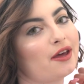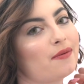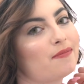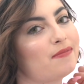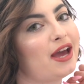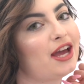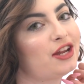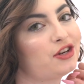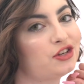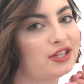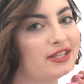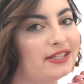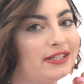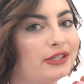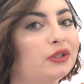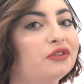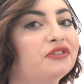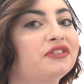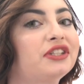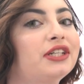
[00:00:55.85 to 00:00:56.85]
that matches
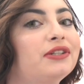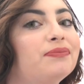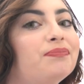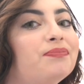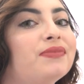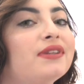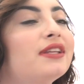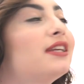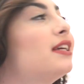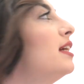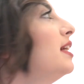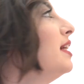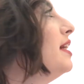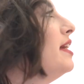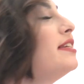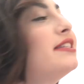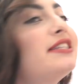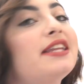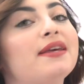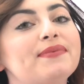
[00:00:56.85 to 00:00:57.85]
Silver.
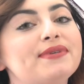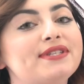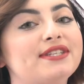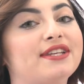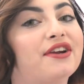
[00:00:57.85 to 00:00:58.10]
His name's